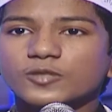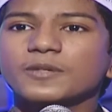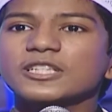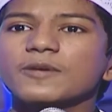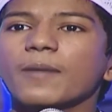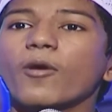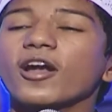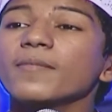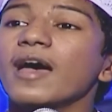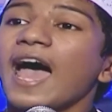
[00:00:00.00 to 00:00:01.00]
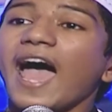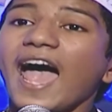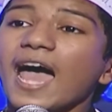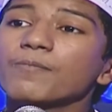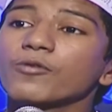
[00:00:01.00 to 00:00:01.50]
peace be upon him,
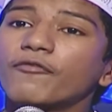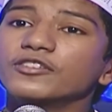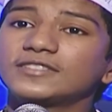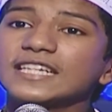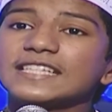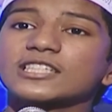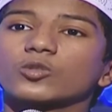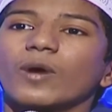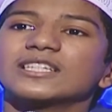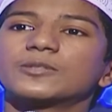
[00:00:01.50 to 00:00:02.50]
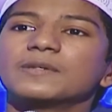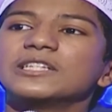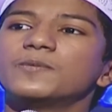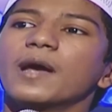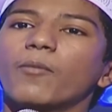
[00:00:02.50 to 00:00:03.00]
and Prophet Jesus Christ,
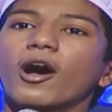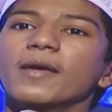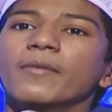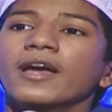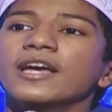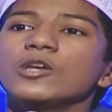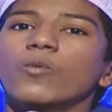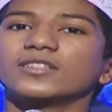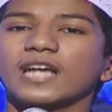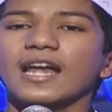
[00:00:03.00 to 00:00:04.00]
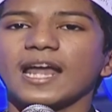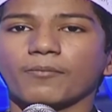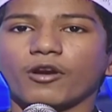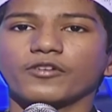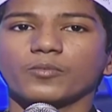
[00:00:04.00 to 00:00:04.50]
peace be upon him, he was unlike
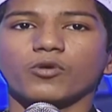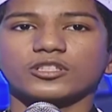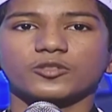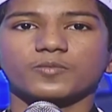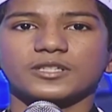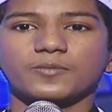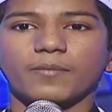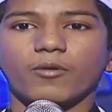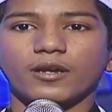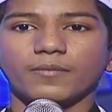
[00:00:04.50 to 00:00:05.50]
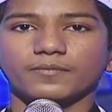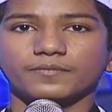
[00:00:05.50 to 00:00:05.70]
Prophet Moses, peace be upon him.